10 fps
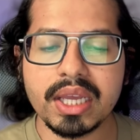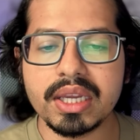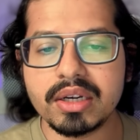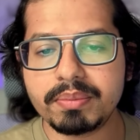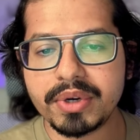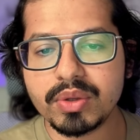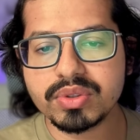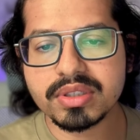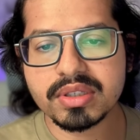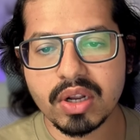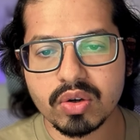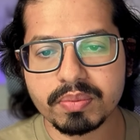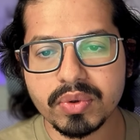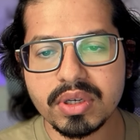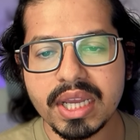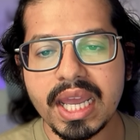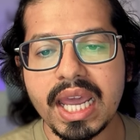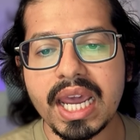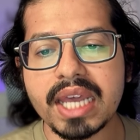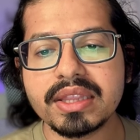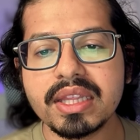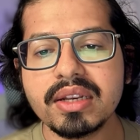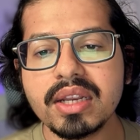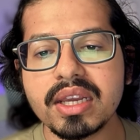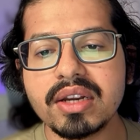It produces an output and then